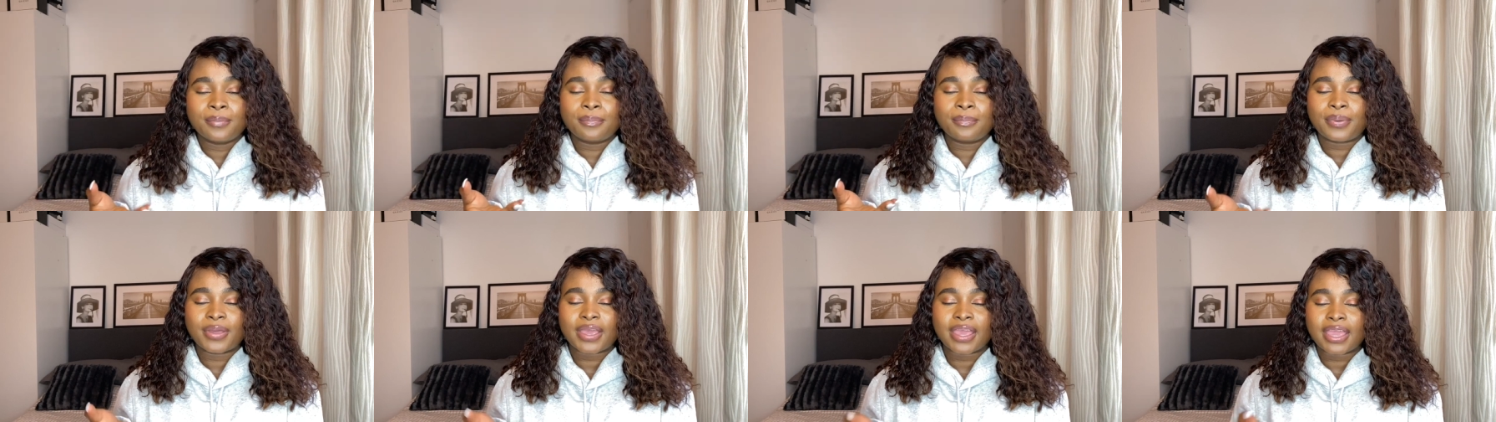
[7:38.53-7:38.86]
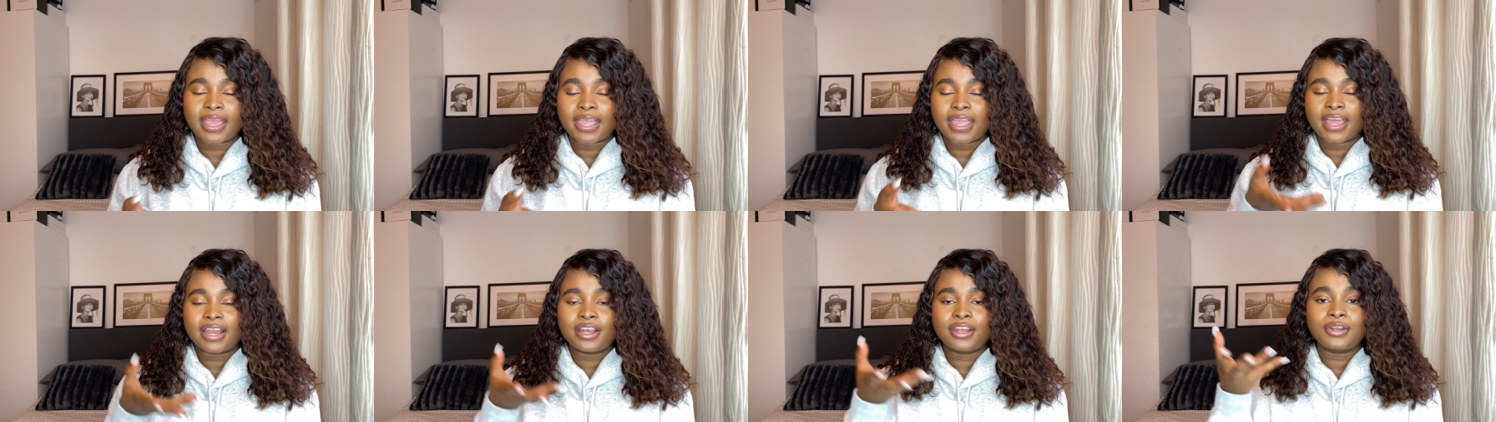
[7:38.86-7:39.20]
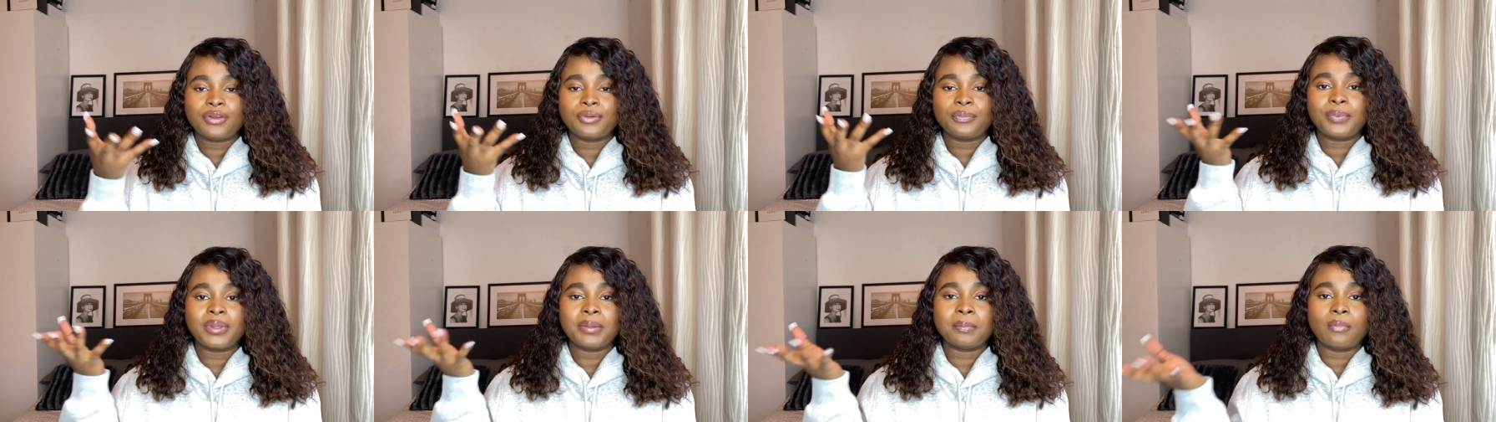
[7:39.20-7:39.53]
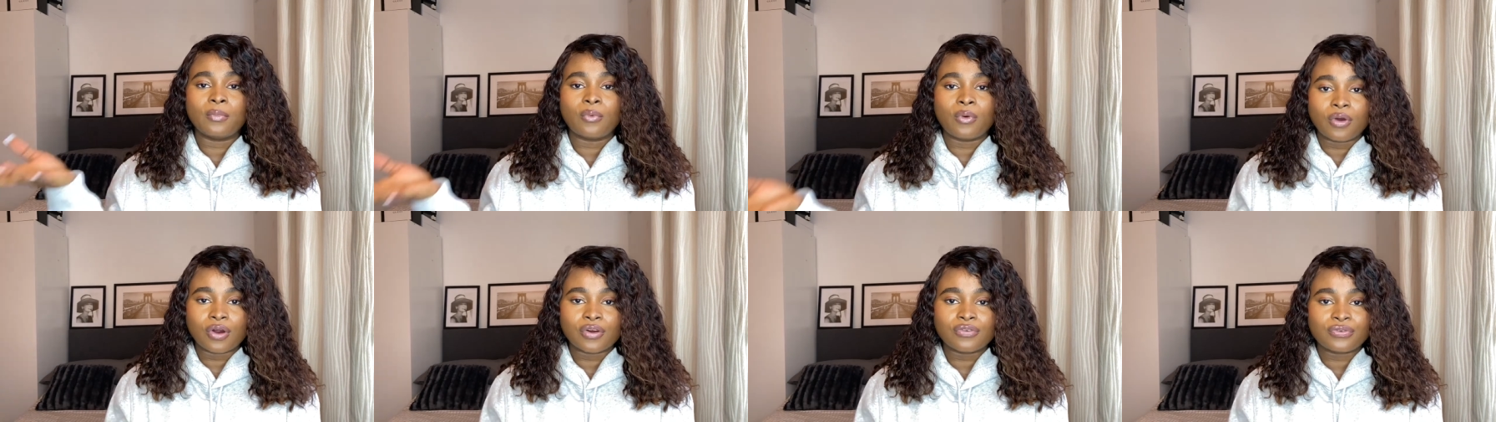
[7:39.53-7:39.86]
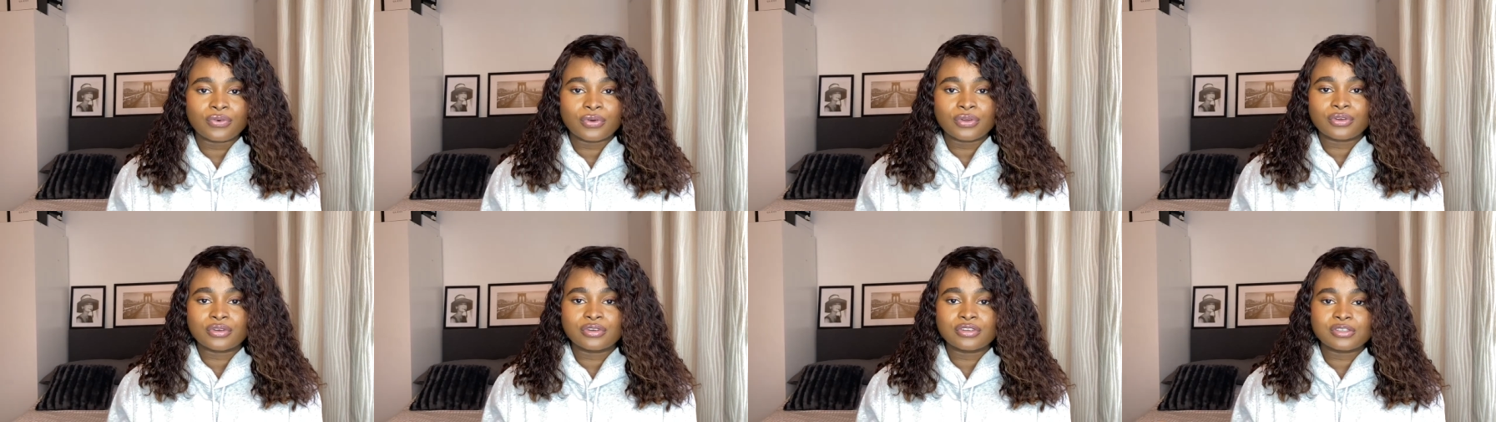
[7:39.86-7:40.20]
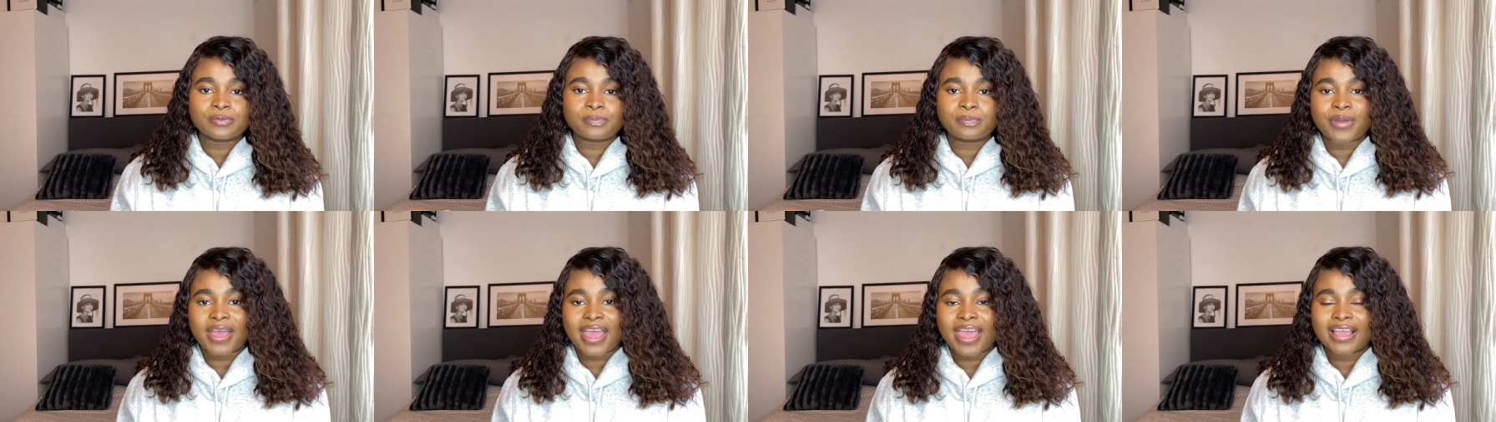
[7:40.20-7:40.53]
pay a little bit more for those
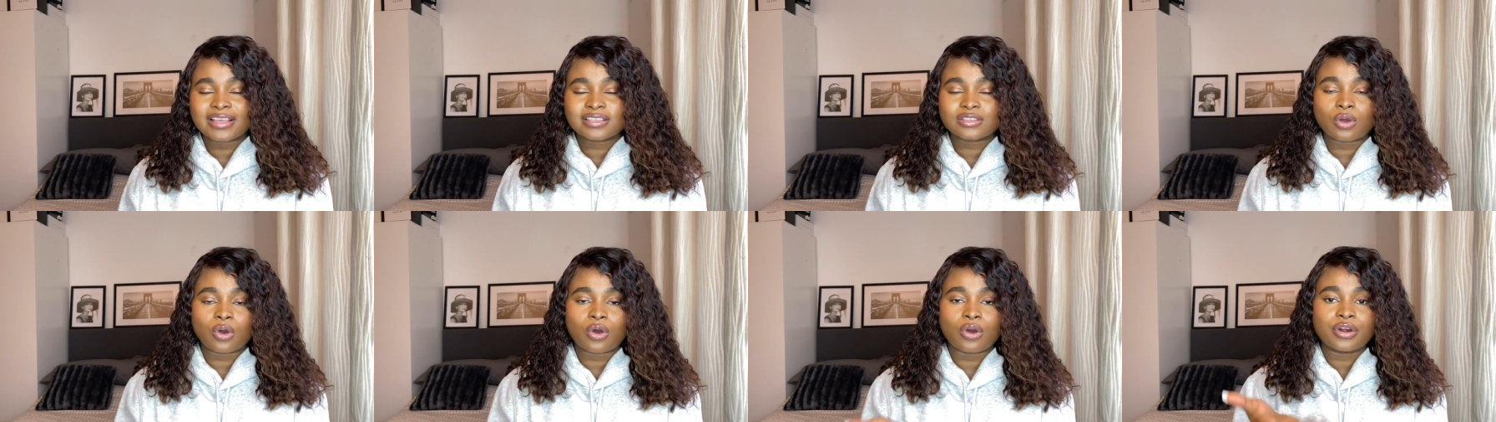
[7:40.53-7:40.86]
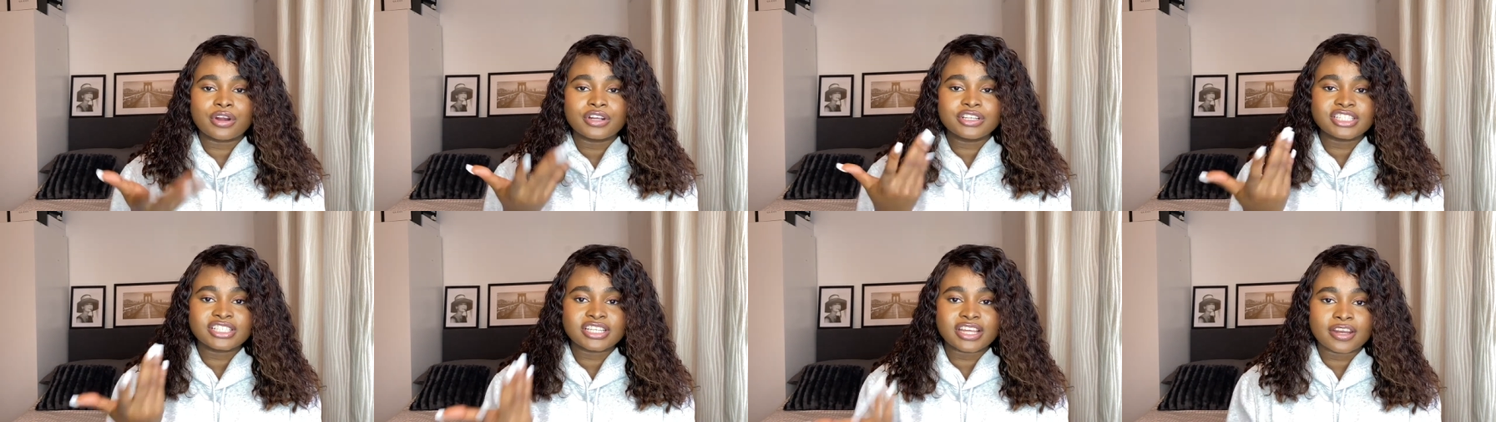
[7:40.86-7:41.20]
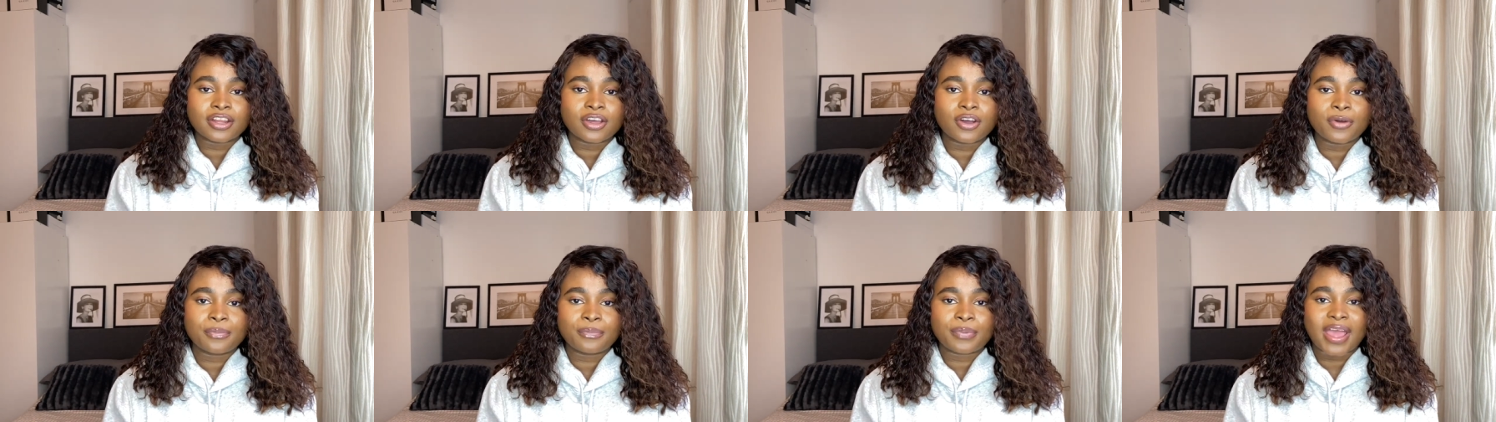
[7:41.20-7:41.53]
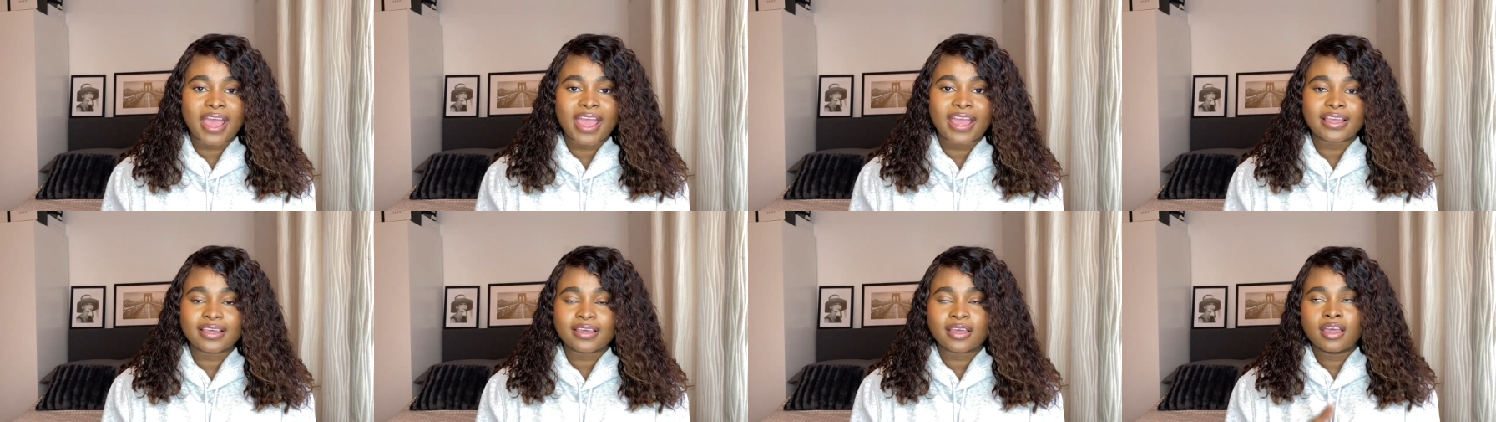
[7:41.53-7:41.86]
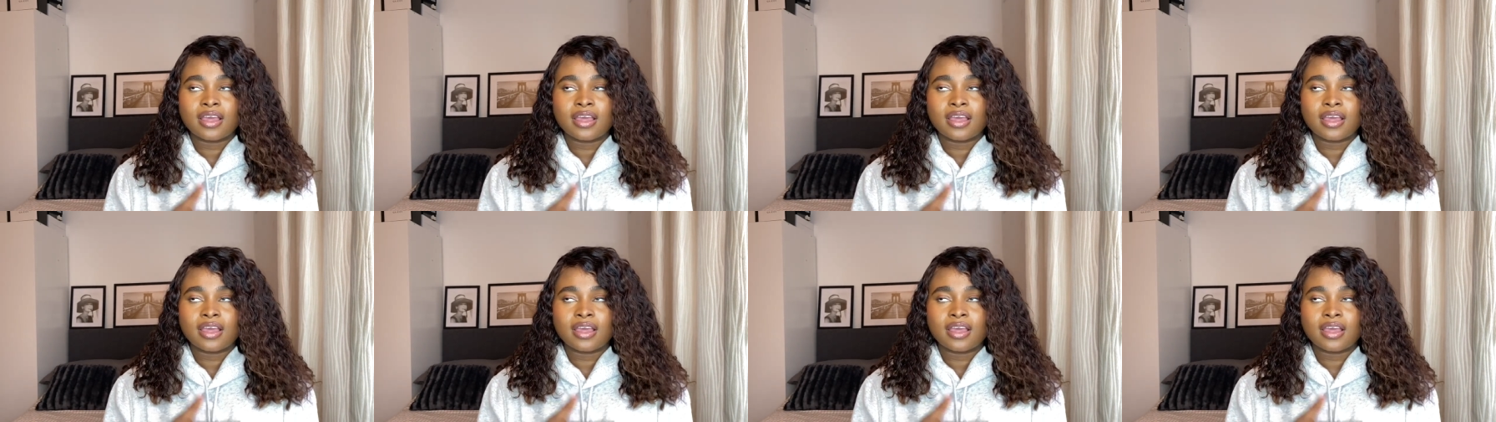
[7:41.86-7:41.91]
bags or a chanel bag